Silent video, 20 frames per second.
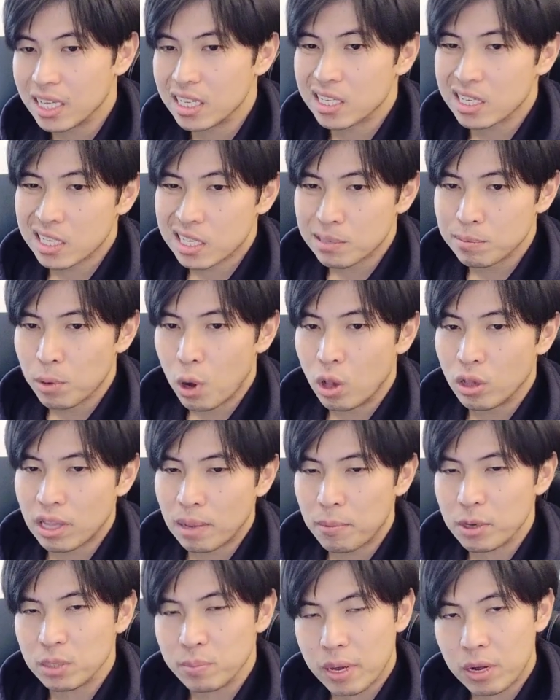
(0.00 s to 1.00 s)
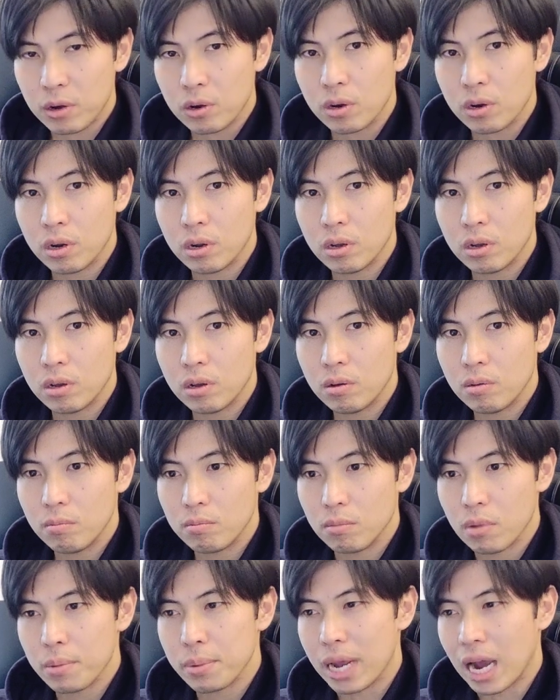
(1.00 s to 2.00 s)
Small number is better.
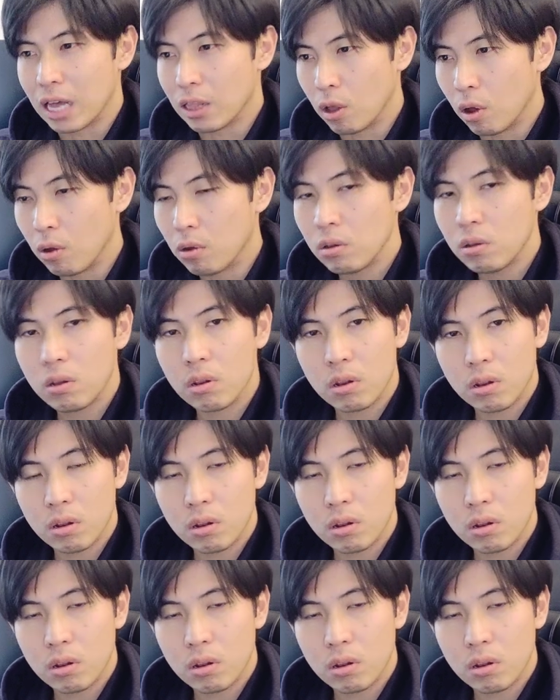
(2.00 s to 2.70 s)
Maybe alone